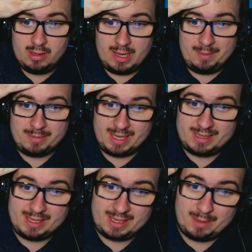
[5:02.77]
I'm
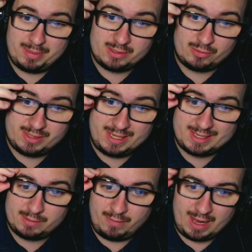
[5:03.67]
getting episode
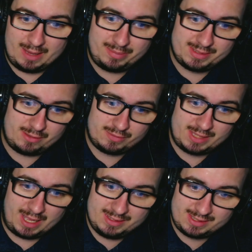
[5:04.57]
6 vibes of
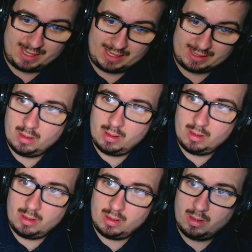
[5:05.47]
Steins;Gate.
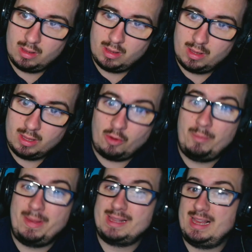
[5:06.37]
Oh
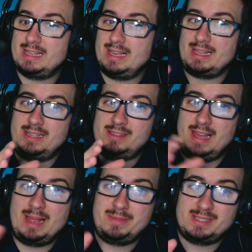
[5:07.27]
my God, like the
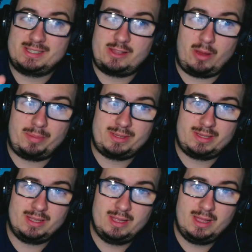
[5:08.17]
time is stopped.
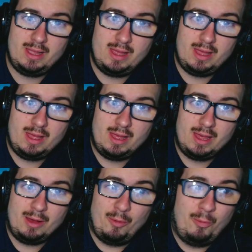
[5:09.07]

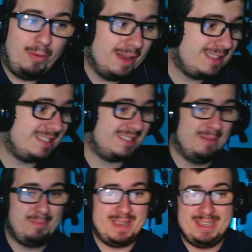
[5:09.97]
What is the
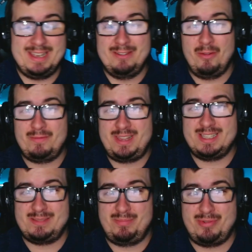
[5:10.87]
meaning of
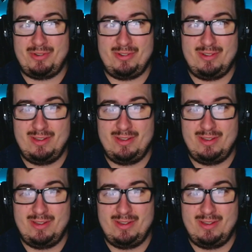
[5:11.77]
this, bro?